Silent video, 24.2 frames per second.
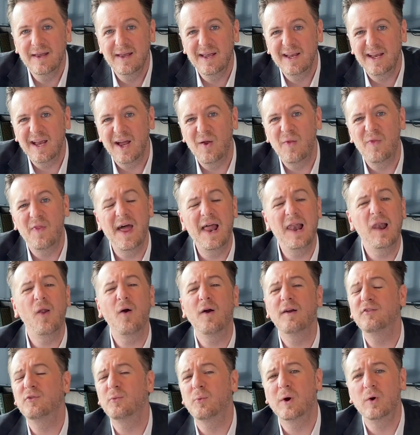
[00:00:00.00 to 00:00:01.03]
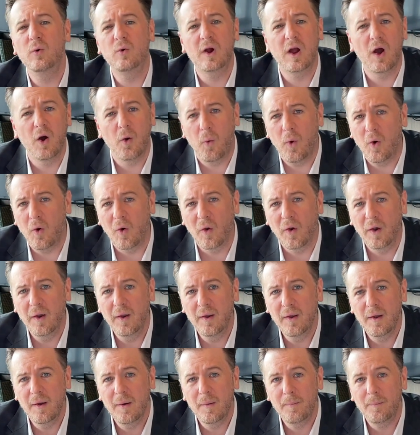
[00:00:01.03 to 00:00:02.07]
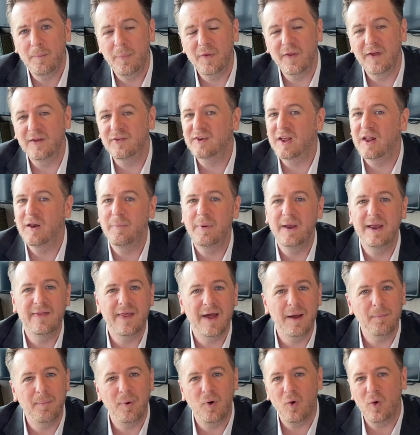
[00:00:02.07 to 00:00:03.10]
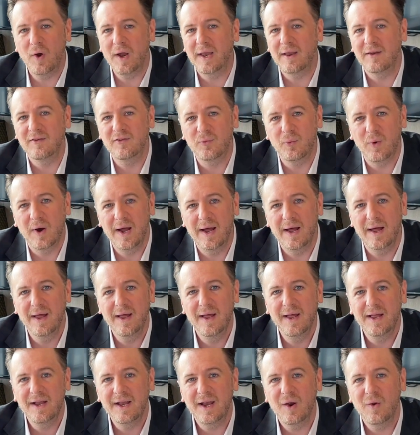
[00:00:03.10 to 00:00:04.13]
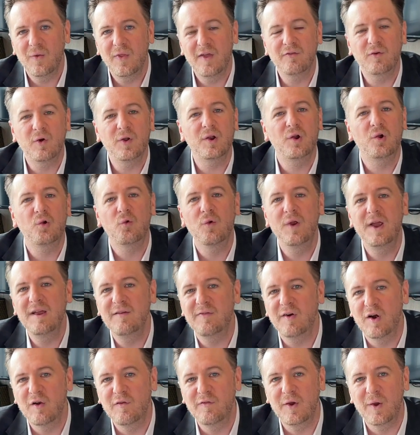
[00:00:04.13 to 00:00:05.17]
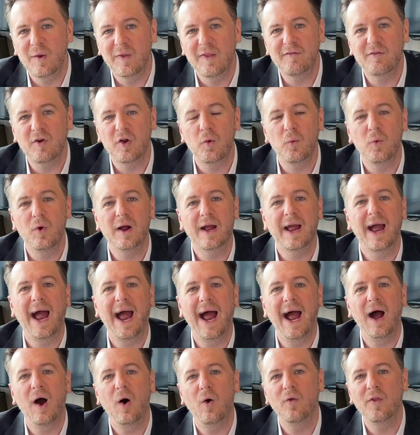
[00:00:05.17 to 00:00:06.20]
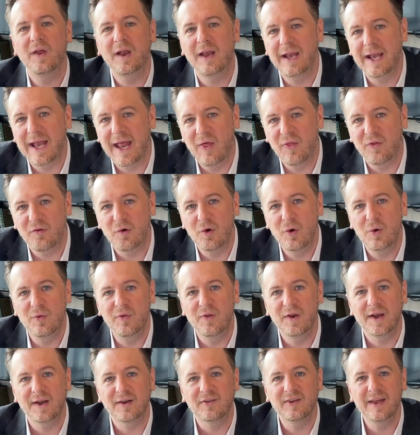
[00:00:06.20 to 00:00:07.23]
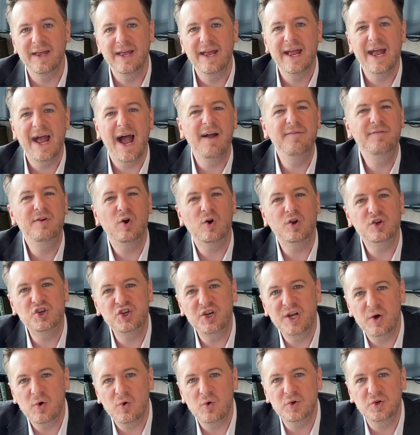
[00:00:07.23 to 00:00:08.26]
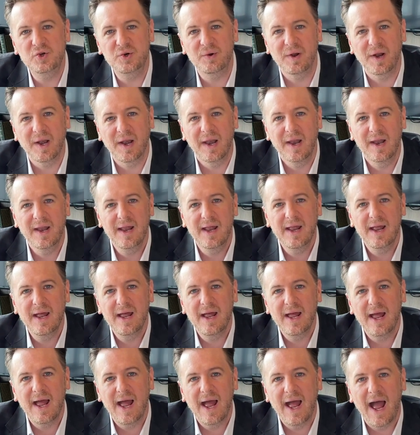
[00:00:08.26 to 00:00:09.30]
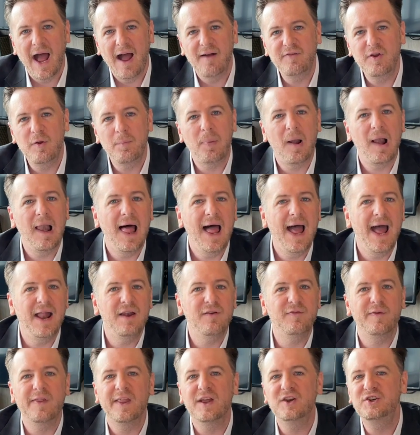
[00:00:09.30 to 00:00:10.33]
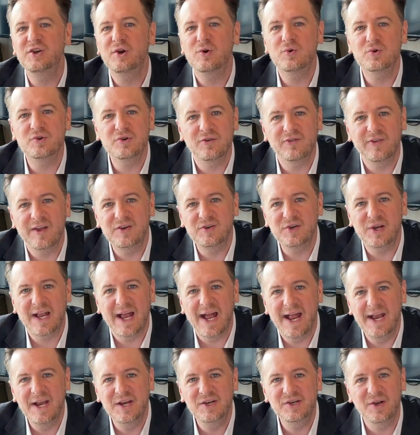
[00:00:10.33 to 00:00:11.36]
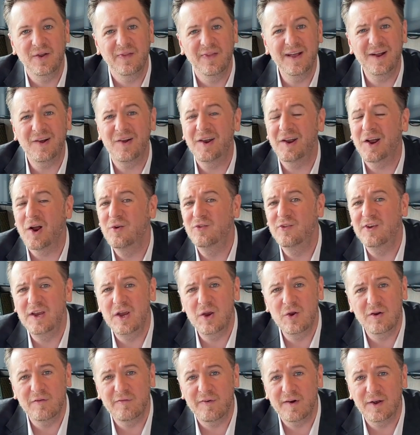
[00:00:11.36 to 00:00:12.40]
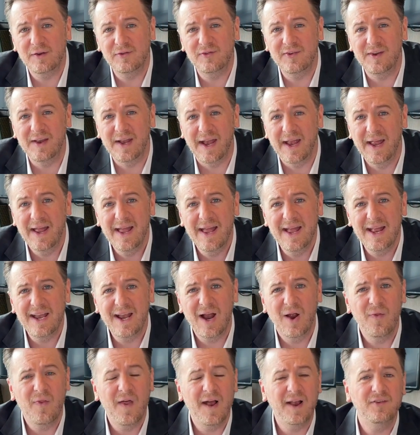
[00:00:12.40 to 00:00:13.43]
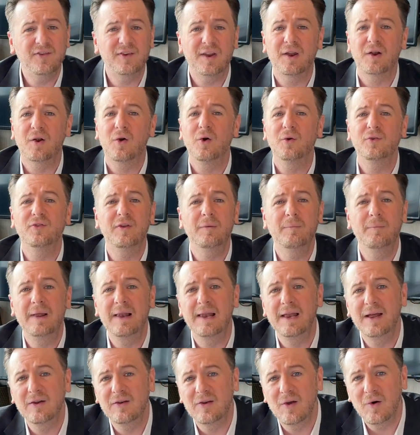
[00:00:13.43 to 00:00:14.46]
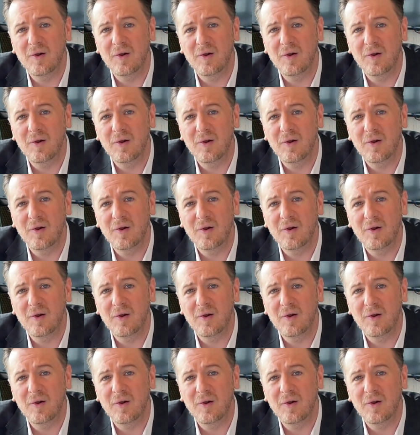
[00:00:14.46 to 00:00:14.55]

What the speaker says: Their lives will go on, but there's going to be that point where they've got to grieve over you and they've got to work out how they're going to get through things. Have you got children? Have you planned for their children's education? They're going to go to university. That's going to cost $1 million.